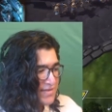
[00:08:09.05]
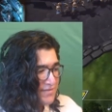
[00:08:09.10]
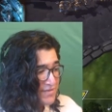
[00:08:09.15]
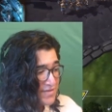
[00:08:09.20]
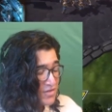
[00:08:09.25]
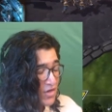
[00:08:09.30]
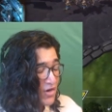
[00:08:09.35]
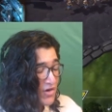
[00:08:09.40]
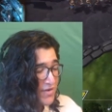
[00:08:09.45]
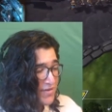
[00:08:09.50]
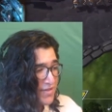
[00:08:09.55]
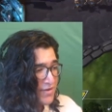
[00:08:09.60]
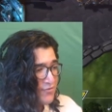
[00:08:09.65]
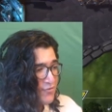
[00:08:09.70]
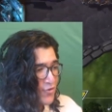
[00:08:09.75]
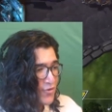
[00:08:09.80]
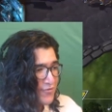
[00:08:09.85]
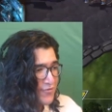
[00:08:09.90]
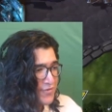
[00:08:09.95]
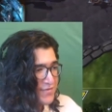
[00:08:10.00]
If it's longer than
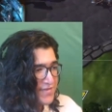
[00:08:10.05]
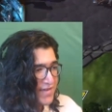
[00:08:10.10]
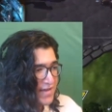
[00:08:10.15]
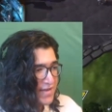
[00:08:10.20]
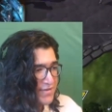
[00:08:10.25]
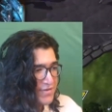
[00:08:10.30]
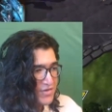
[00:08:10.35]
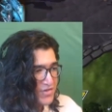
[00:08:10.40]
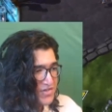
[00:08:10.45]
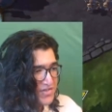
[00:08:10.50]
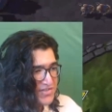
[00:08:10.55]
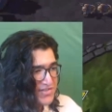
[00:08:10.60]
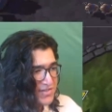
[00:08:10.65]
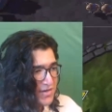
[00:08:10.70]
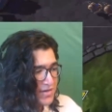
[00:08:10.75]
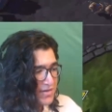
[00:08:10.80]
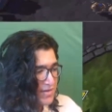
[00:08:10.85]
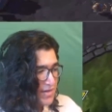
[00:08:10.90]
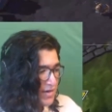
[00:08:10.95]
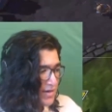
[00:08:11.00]
4 full seconds, you're just
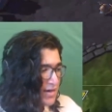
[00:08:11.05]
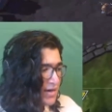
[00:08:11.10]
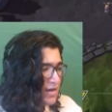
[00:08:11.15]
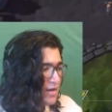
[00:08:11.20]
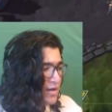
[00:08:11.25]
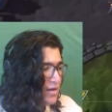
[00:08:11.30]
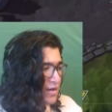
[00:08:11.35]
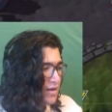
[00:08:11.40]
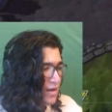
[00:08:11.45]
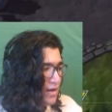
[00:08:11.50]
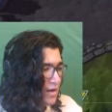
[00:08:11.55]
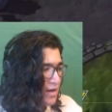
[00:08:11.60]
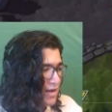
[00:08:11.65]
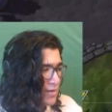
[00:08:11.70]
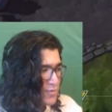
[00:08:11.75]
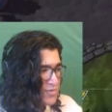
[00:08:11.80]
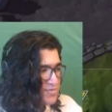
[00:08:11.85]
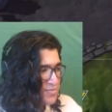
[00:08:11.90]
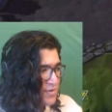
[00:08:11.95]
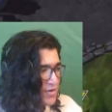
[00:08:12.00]
stuck there,
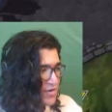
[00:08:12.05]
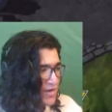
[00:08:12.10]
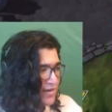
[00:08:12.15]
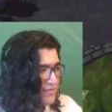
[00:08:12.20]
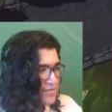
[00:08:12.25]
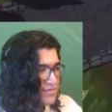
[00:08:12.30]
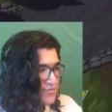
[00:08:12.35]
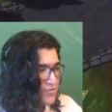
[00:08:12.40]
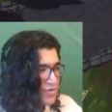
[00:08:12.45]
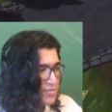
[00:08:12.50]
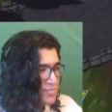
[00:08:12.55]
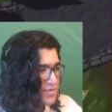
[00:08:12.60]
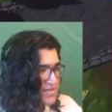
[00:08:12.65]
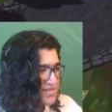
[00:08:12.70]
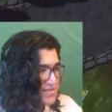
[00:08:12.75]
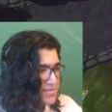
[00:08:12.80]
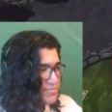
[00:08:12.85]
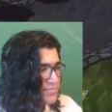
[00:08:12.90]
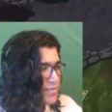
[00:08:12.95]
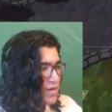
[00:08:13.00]
at which point you have to Void
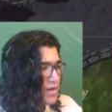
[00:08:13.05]
Prison,